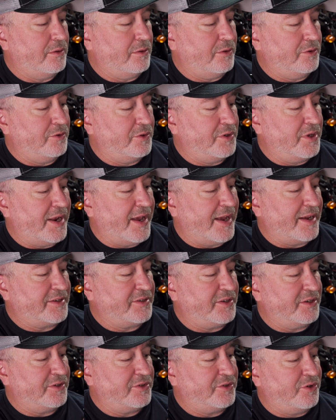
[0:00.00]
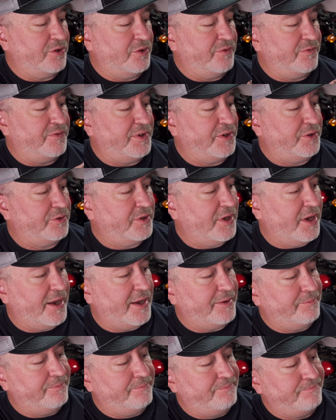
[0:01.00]
You'll get access to the field
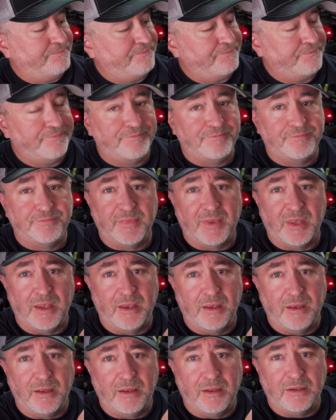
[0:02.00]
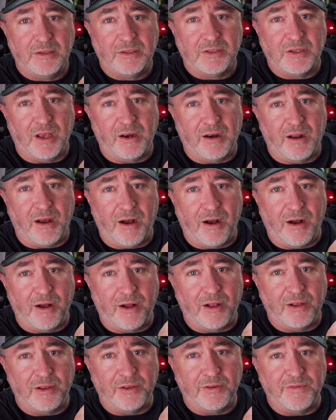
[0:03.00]
guide. It's got
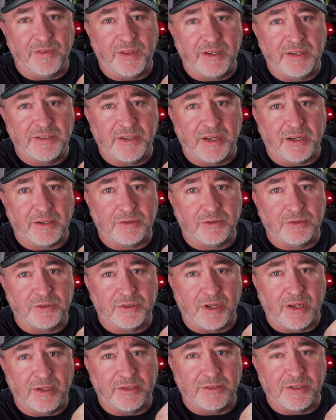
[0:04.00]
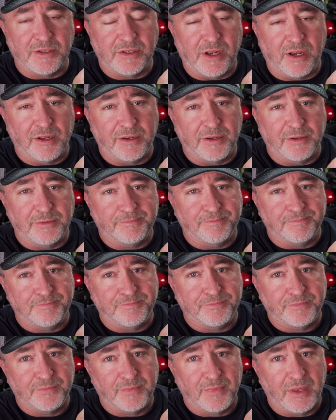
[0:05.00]
all of these exercises on it.
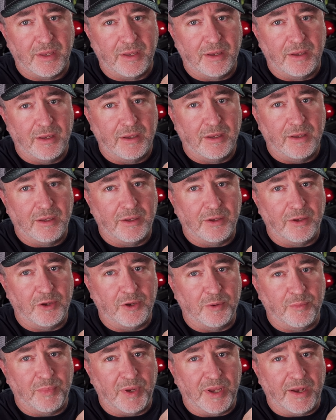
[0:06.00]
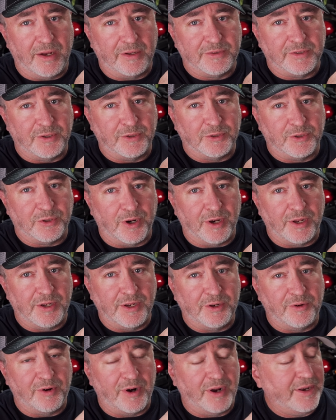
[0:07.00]
You can be out there
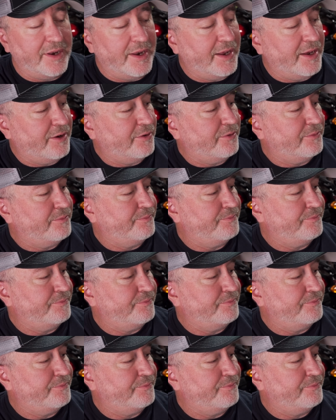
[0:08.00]
training right now